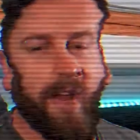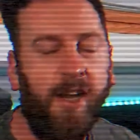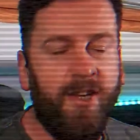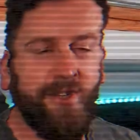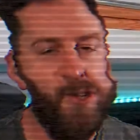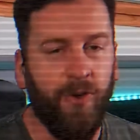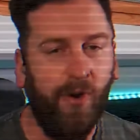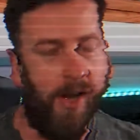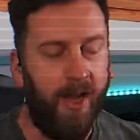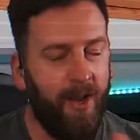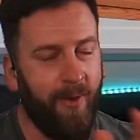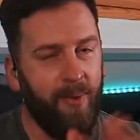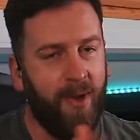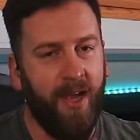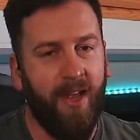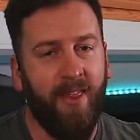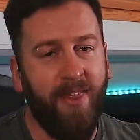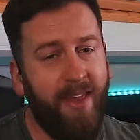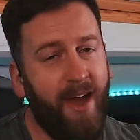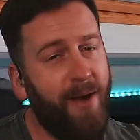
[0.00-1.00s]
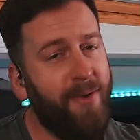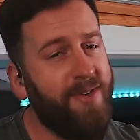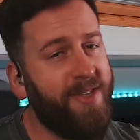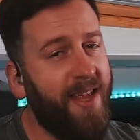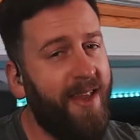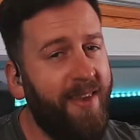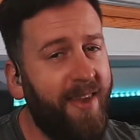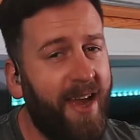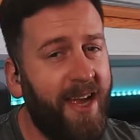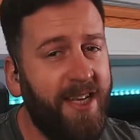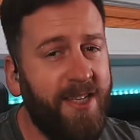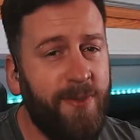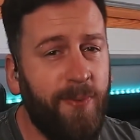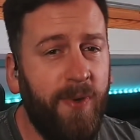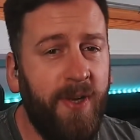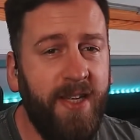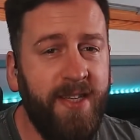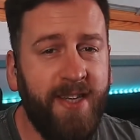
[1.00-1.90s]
So anyway, that was a nice wee